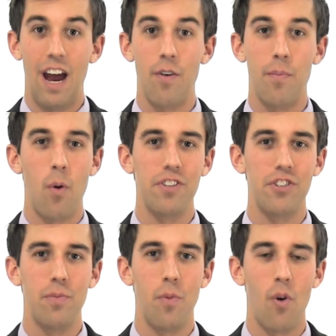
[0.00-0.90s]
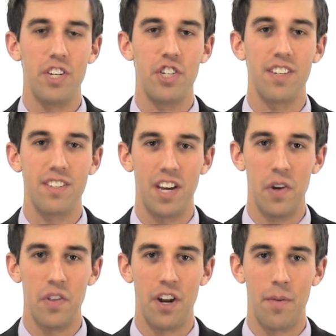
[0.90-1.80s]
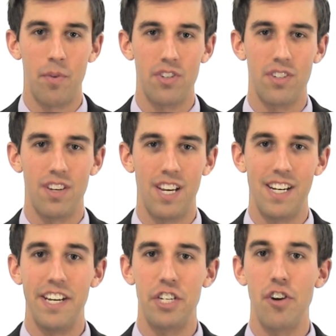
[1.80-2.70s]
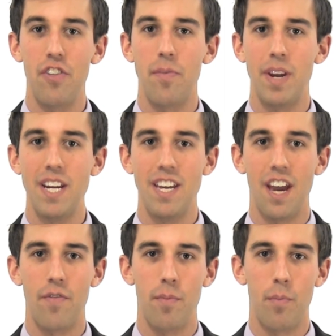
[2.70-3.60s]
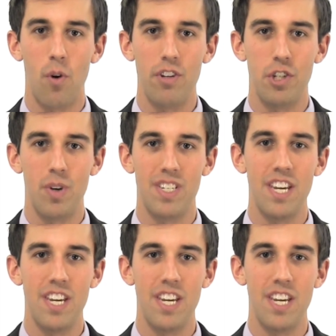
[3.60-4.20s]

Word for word: Our reports do more than just tell you the numbers. In addition to the PDF reports you